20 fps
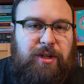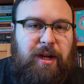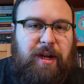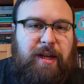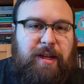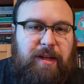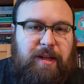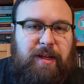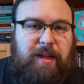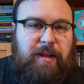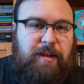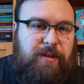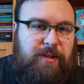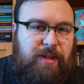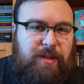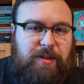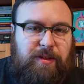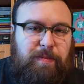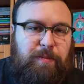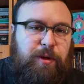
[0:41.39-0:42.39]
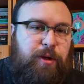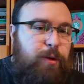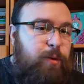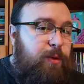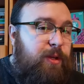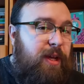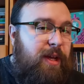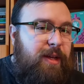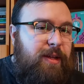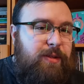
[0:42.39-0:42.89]
ideas and some new
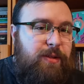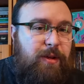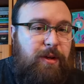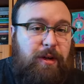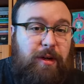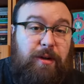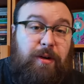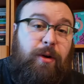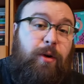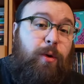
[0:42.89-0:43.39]
takes on